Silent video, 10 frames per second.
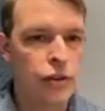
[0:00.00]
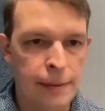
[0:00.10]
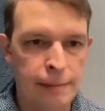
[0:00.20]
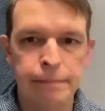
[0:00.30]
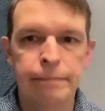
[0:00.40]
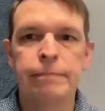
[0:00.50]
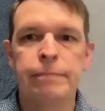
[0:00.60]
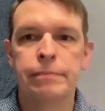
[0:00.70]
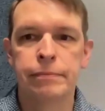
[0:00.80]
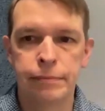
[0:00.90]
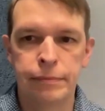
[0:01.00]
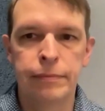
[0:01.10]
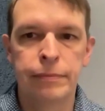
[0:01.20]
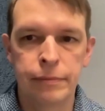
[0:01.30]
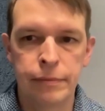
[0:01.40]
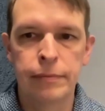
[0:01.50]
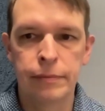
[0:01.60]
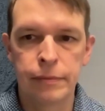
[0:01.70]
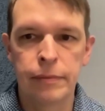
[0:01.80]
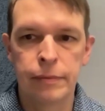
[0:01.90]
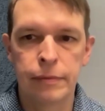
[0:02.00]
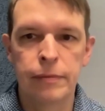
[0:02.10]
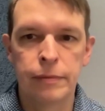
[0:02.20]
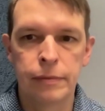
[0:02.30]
I think that leads very nicely into David's question